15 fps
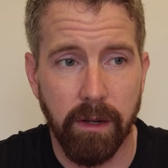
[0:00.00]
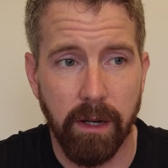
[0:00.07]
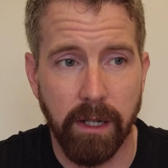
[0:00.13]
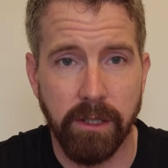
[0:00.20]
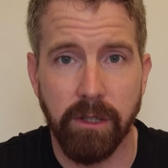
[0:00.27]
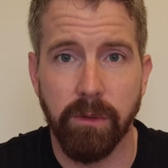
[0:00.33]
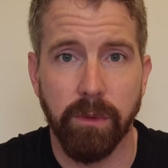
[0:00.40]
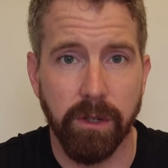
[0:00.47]
I
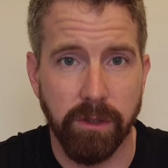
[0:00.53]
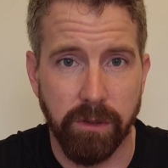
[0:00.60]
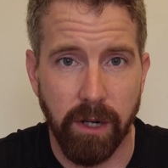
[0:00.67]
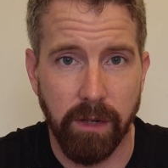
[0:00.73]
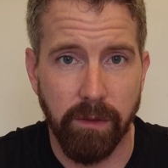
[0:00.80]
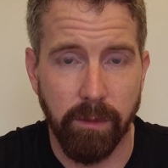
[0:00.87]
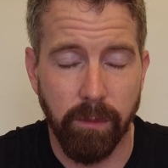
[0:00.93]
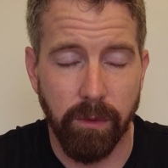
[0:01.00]
do want to
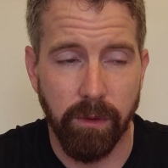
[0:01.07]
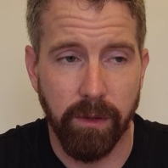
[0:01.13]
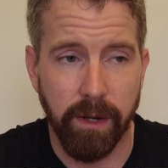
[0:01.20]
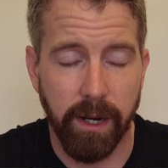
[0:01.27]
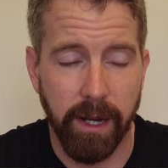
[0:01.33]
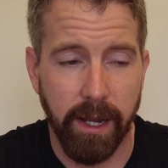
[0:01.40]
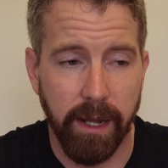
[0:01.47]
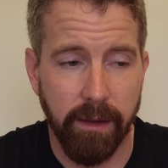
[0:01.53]
drive it more than
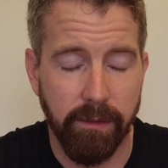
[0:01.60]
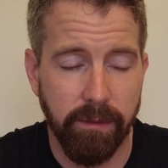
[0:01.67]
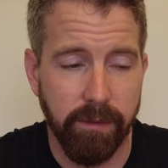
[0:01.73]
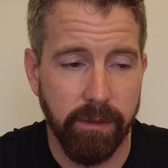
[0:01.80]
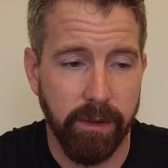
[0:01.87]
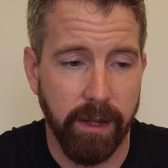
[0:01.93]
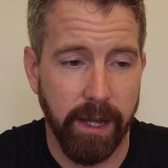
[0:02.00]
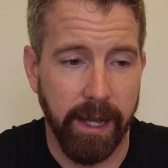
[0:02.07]
I have,
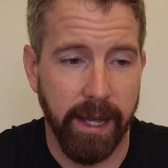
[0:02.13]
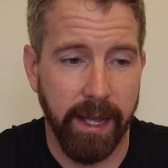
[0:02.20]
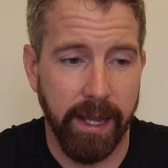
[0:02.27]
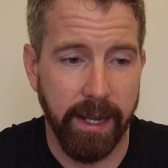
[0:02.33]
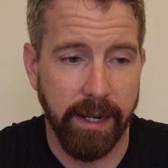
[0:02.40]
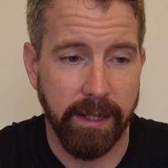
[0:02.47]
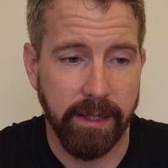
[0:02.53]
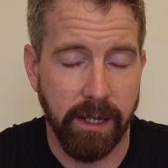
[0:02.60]

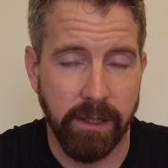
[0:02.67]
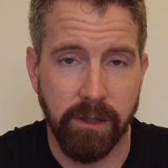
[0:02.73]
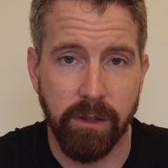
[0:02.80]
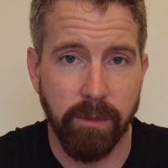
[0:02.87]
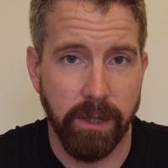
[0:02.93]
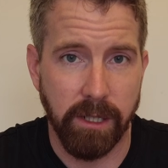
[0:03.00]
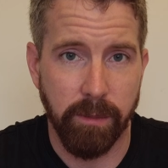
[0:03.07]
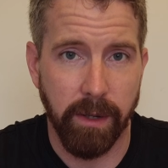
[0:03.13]
and I do
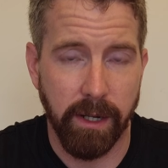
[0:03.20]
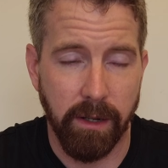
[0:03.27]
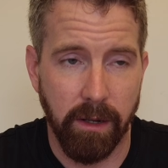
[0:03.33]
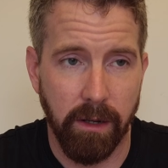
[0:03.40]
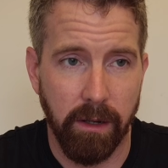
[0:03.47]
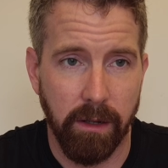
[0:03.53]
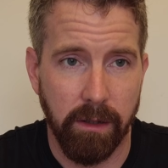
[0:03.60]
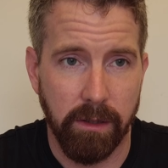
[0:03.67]
miss my
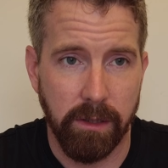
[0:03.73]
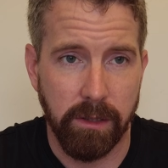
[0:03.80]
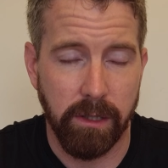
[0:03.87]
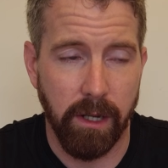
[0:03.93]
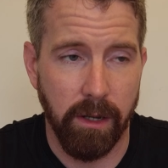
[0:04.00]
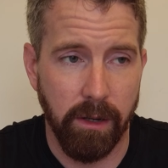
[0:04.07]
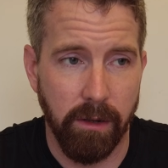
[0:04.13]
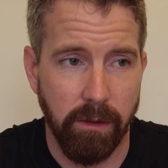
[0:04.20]
car.
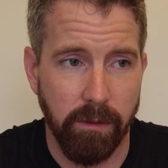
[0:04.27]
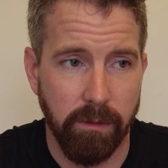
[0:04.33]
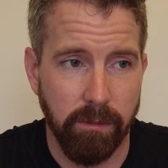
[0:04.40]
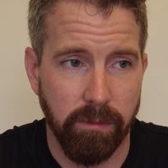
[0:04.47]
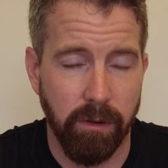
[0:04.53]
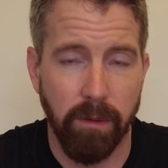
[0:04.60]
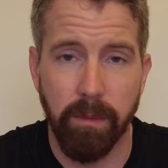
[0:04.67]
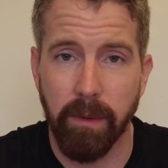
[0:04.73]
So
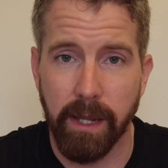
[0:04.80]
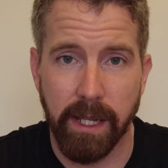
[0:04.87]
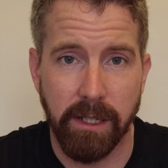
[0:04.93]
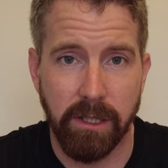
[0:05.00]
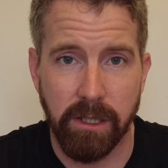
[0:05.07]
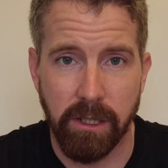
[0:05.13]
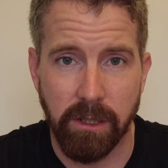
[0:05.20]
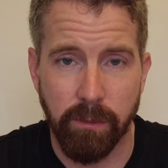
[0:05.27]
probably
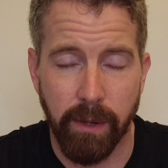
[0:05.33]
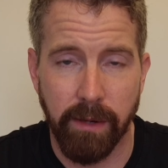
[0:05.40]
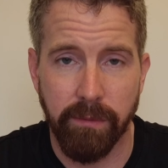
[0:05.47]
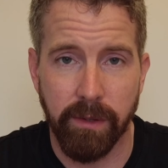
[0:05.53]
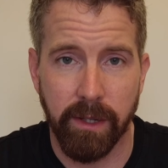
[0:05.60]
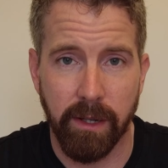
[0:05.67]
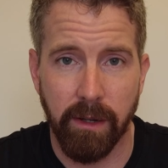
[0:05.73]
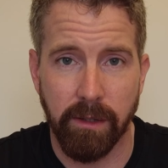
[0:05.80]
it's just wait for
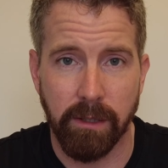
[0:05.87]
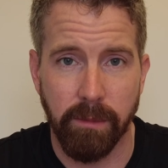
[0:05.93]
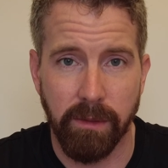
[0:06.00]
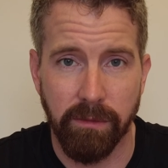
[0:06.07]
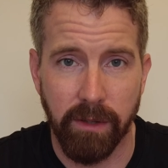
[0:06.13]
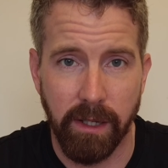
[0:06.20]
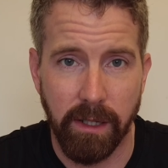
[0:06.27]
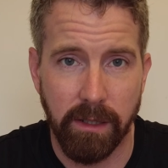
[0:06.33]
the car to be
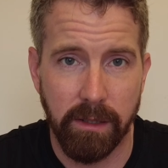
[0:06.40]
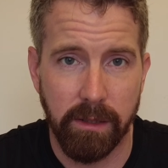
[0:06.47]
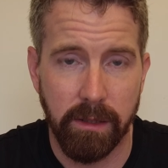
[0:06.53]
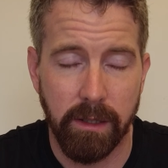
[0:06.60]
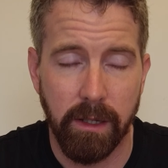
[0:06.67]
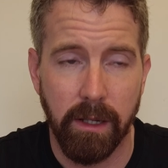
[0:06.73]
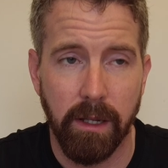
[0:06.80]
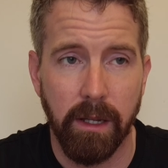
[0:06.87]
fixed
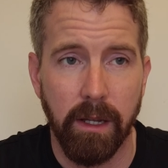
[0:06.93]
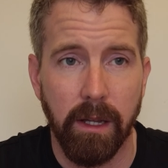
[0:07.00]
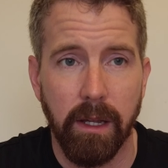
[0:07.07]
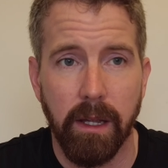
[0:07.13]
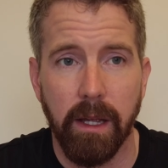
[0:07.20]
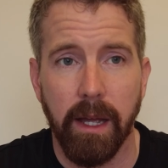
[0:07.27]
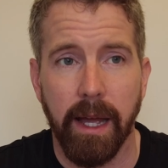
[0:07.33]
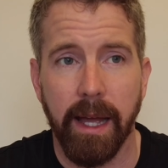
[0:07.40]

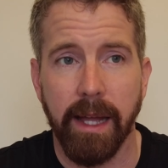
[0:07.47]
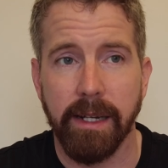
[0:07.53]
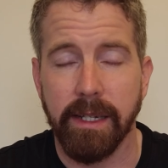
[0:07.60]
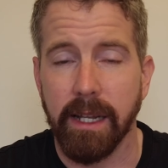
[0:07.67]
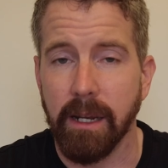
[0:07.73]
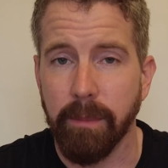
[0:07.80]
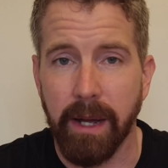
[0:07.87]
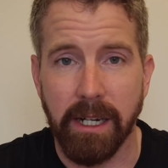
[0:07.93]
and
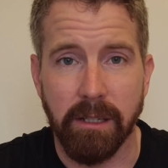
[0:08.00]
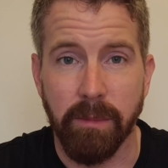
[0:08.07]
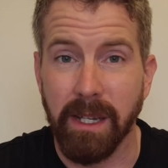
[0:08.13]
get it back to